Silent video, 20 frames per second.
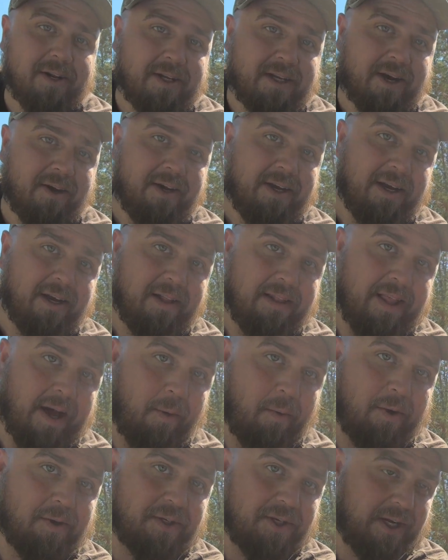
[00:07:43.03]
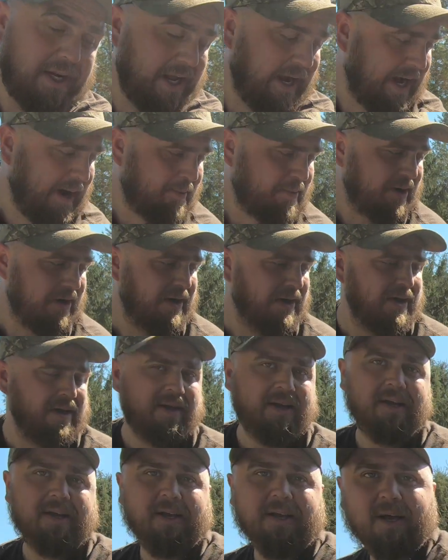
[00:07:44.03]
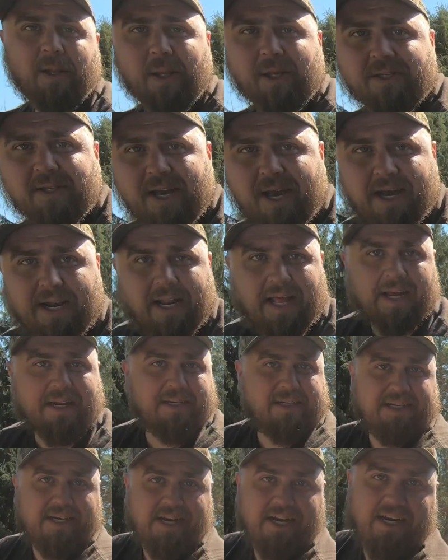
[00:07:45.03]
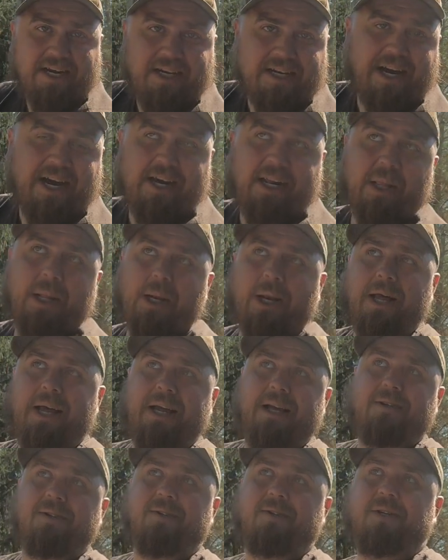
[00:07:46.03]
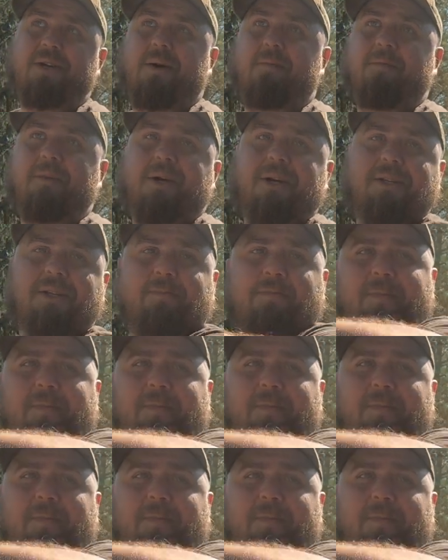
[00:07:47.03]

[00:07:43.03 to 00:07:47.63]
to tell you that wasn't going to happen unless I had like teeny tiny little hands or something, because